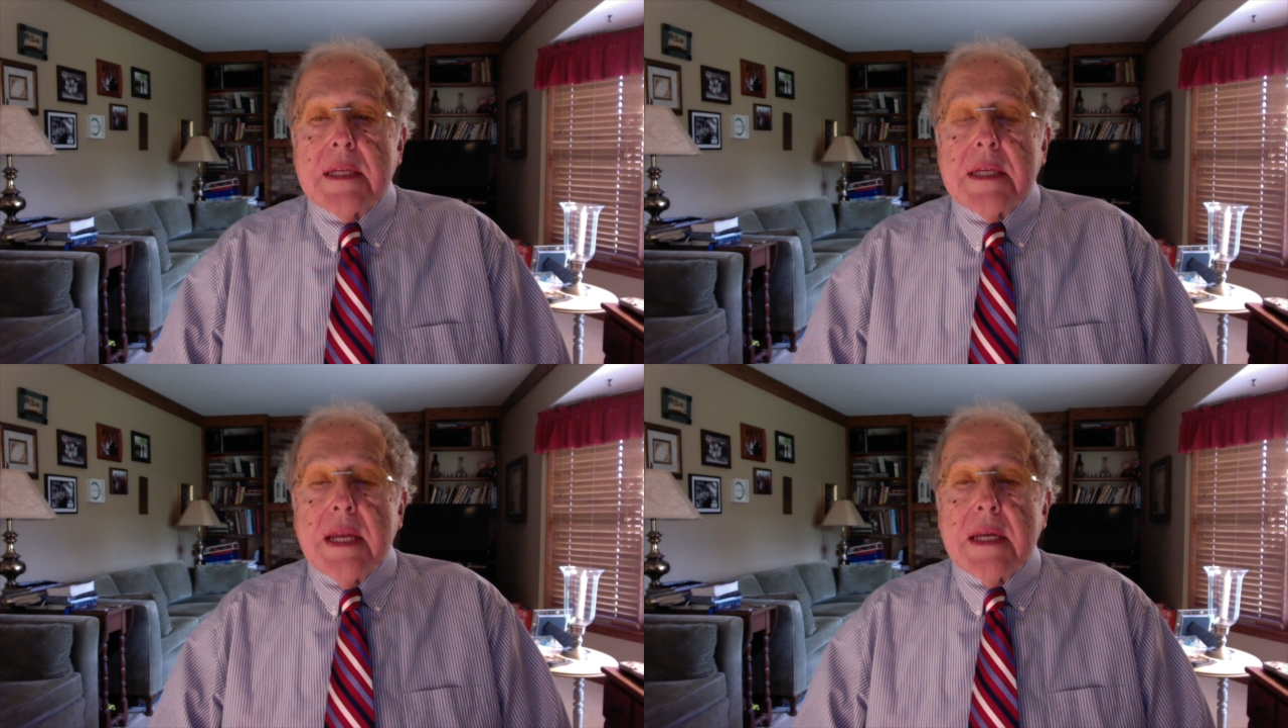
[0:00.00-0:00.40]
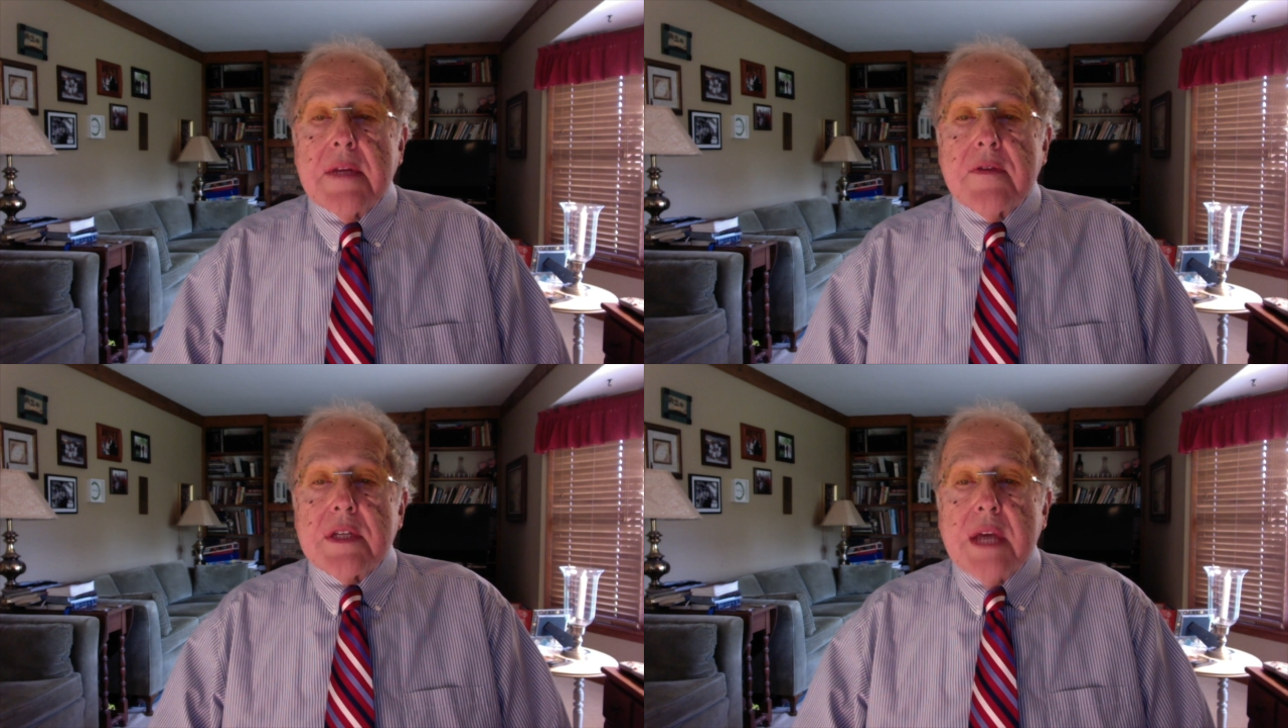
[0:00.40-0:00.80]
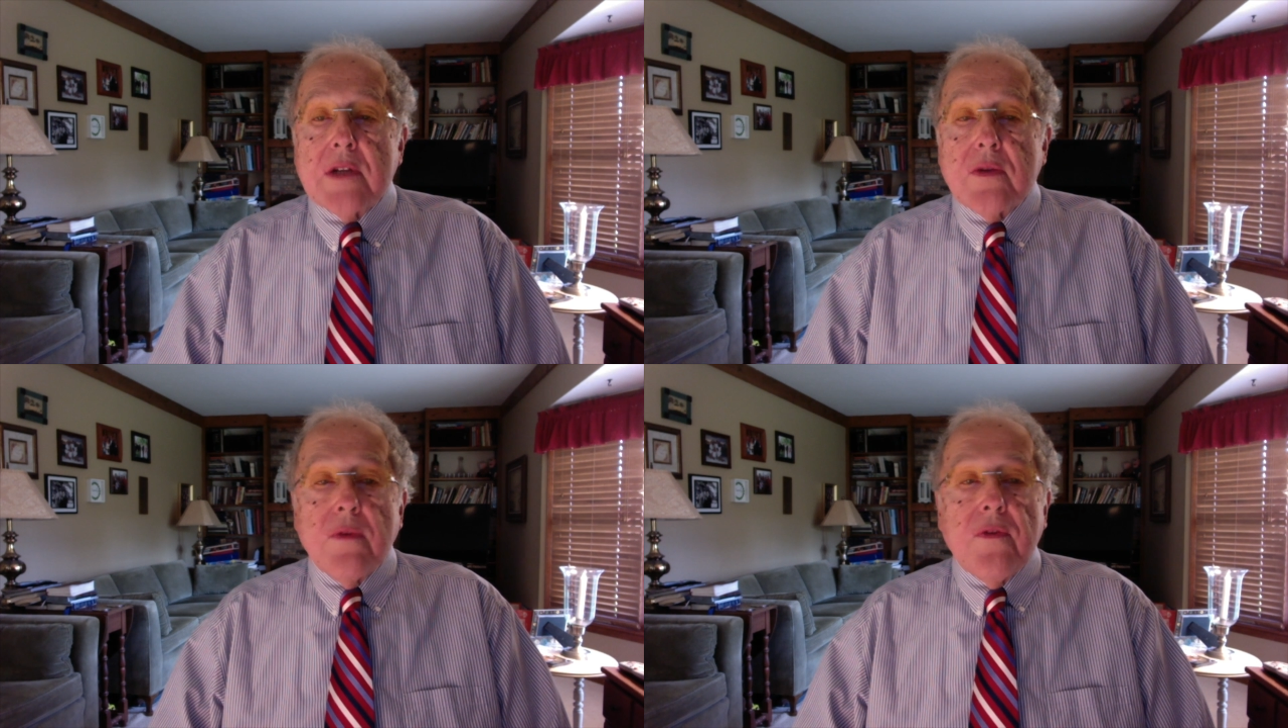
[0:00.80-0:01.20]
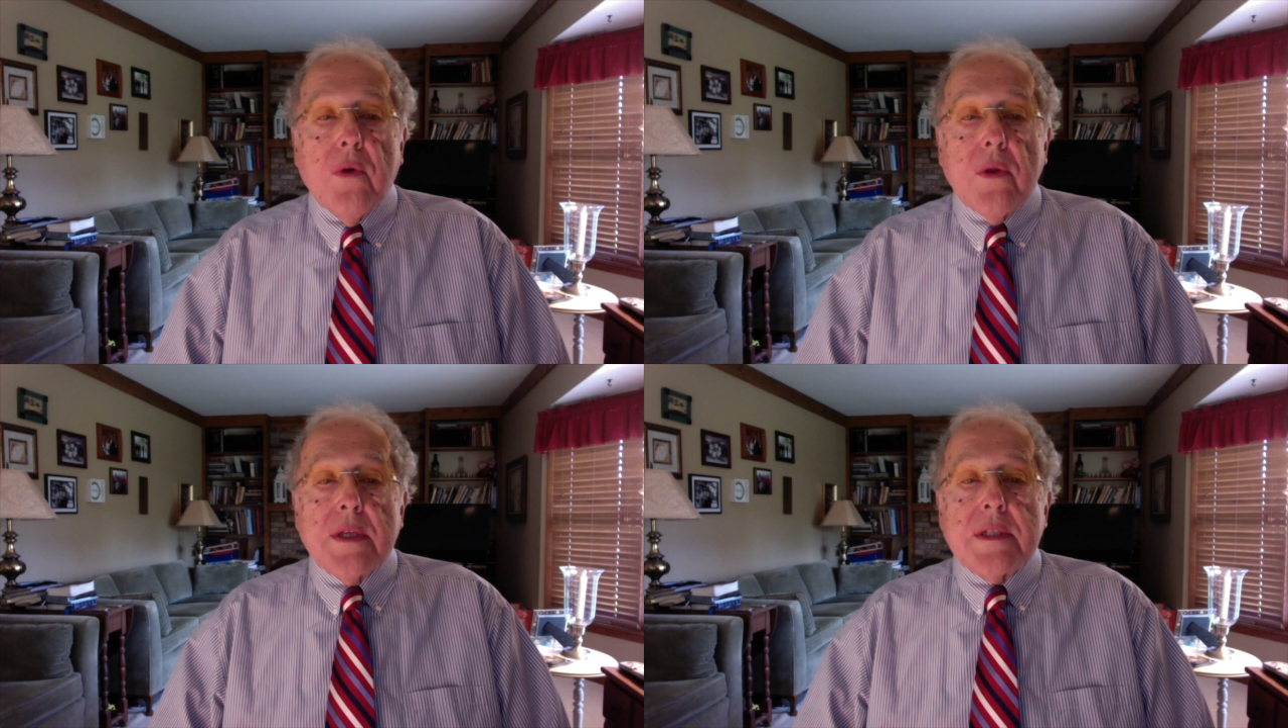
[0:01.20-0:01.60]
tentative schedule
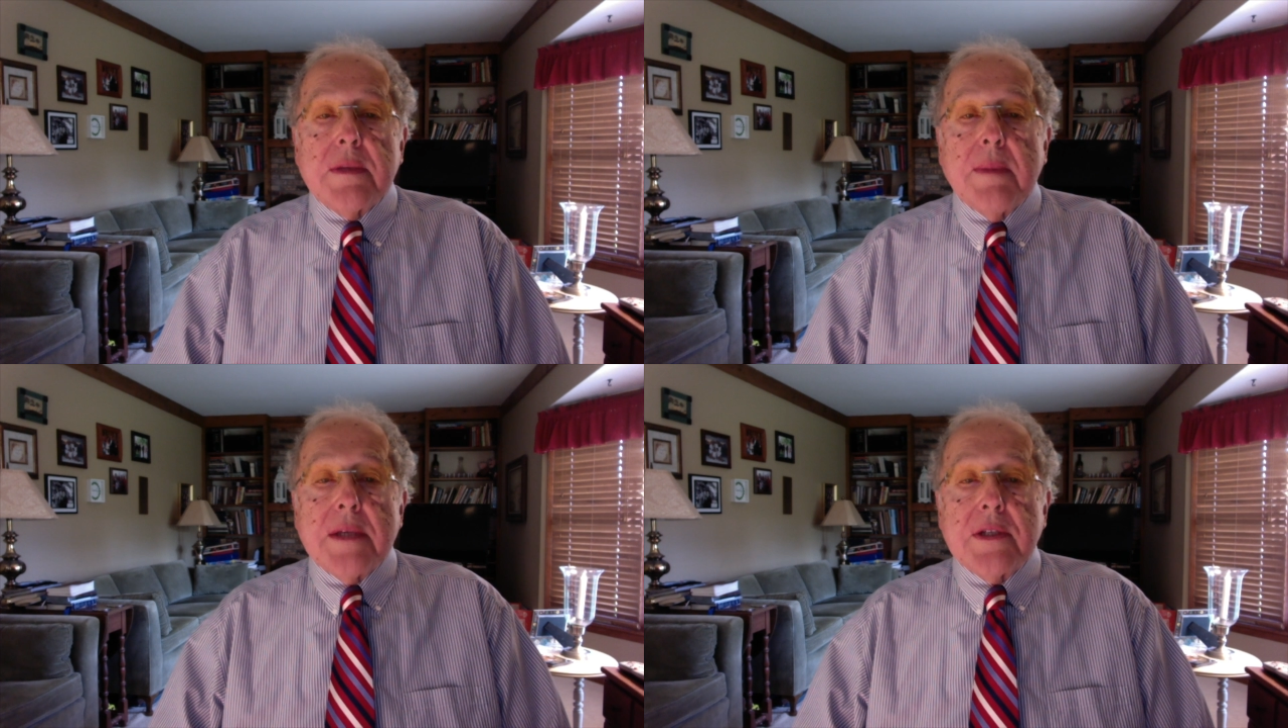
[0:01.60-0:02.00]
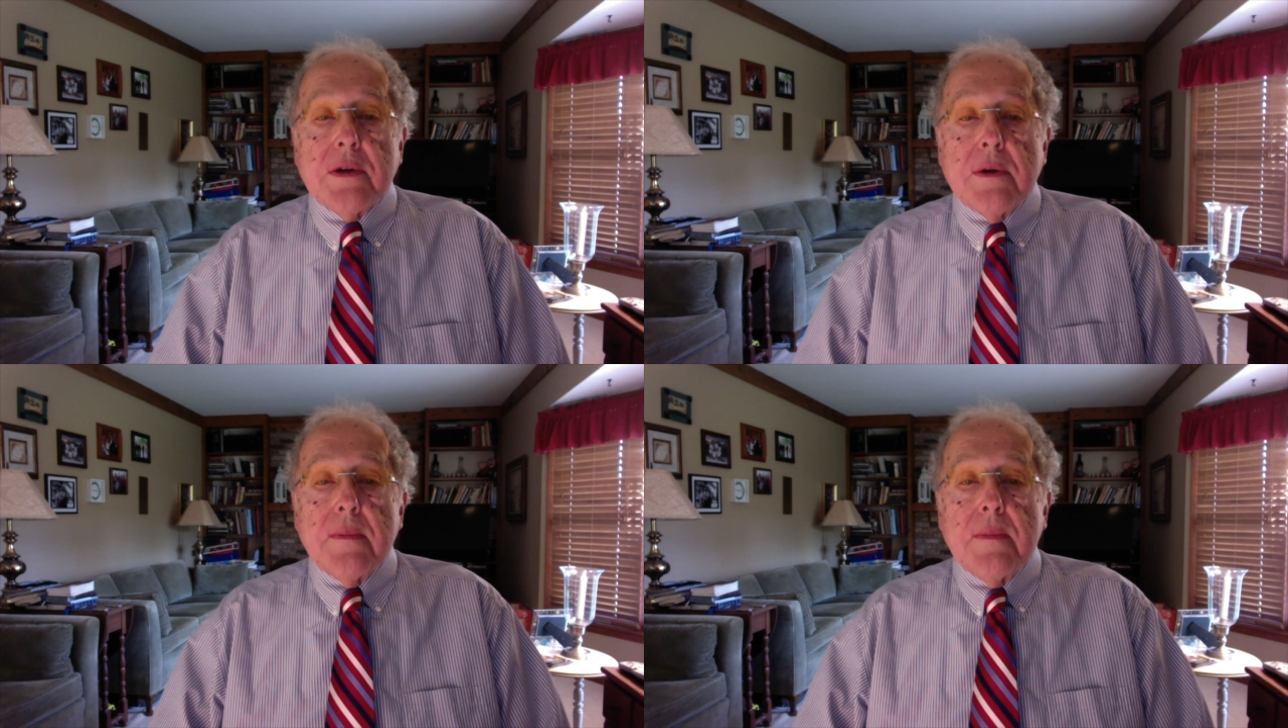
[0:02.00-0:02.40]
for this semester.